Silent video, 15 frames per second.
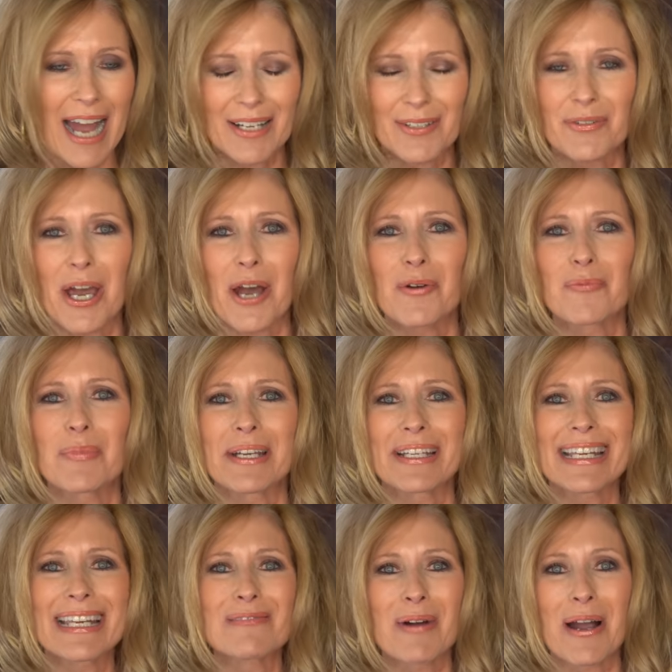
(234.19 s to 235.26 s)
I don't know,
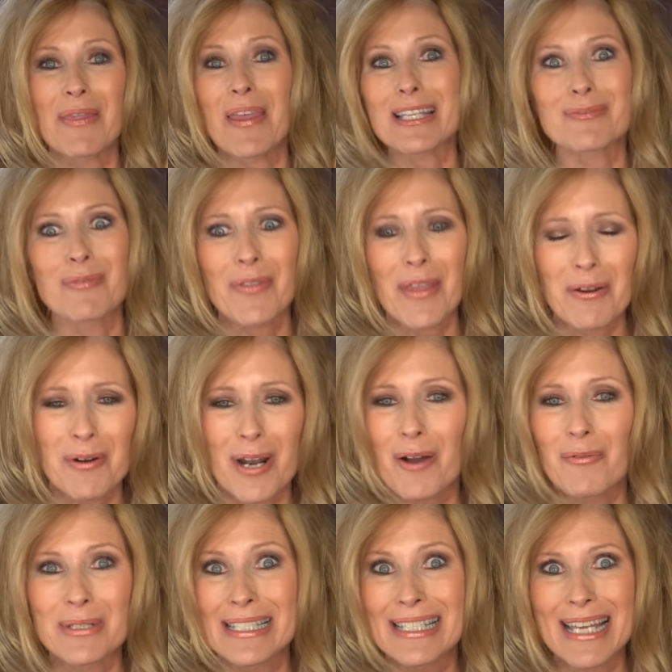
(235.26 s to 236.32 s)
but anyway, that's what they would
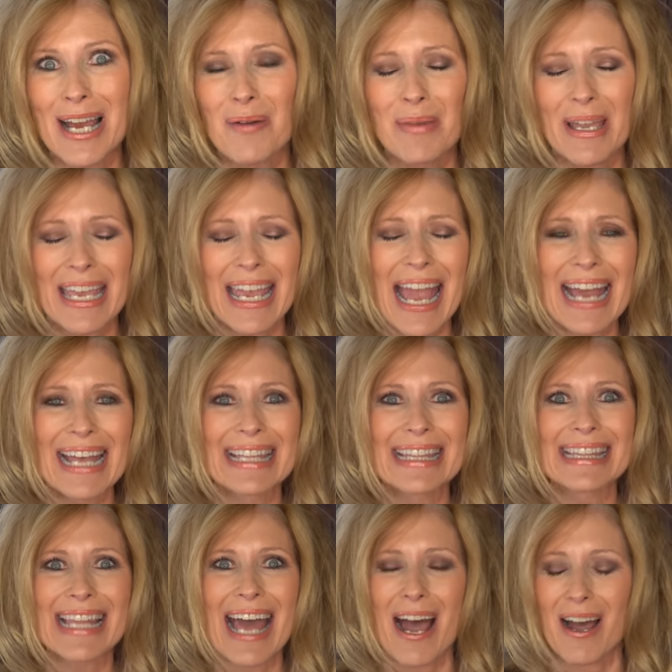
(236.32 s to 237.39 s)
always tell me,
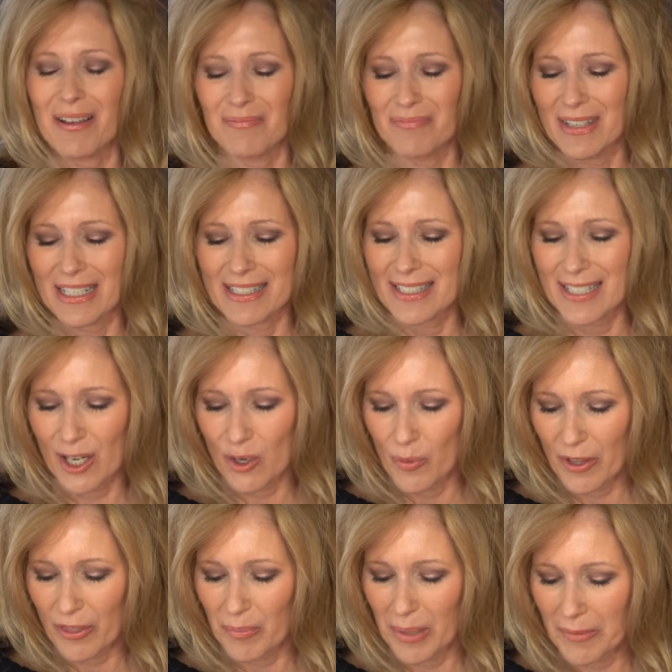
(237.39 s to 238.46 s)
and it stuck
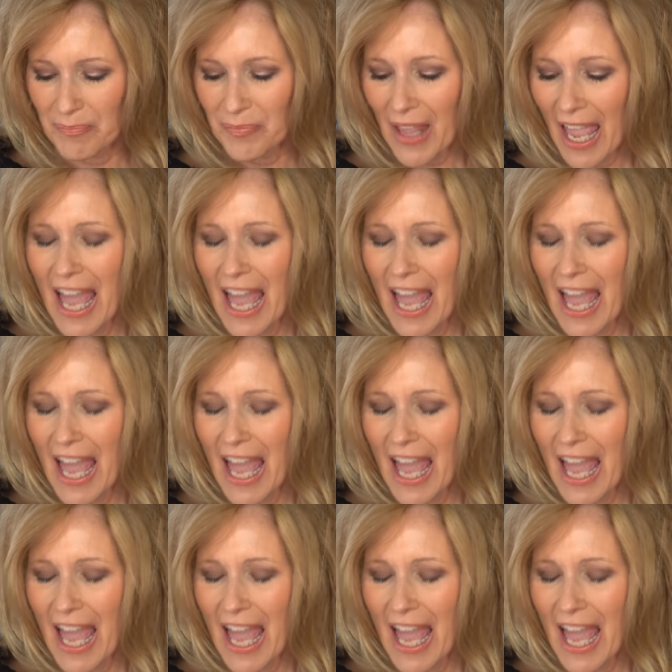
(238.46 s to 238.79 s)
with me.